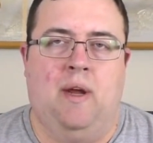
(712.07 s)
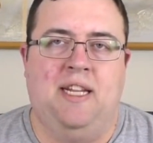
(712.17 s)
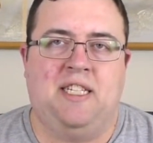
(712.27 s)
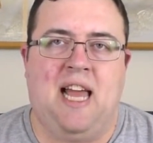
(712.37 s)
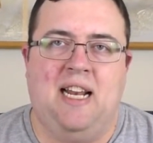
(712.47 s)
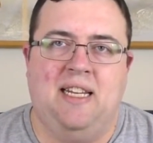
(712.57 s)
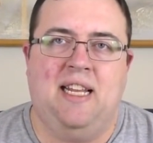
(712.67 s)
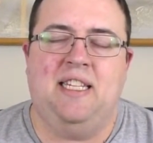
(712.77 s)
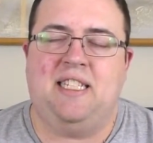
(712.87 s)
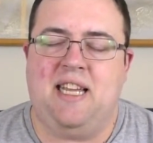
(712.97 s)
He's kept
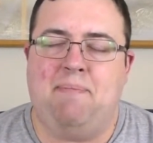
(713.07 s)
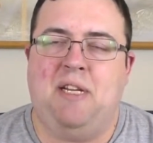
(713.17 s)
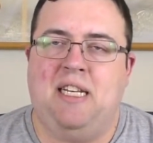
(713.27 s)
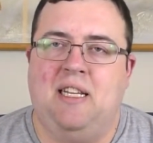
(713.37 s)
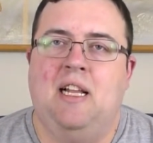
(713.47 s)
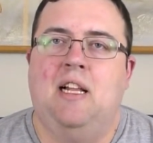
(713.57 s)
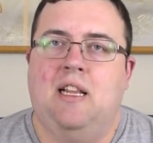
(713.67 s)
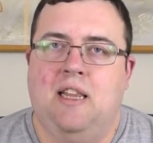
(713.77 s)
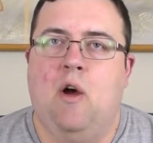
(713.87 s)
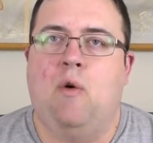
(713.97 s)
it
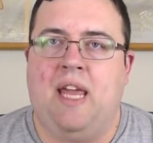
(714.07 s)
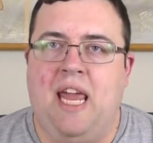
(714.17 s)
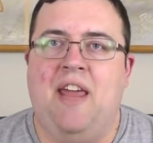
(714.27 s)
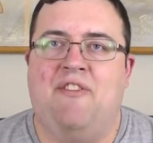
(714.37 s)
low-key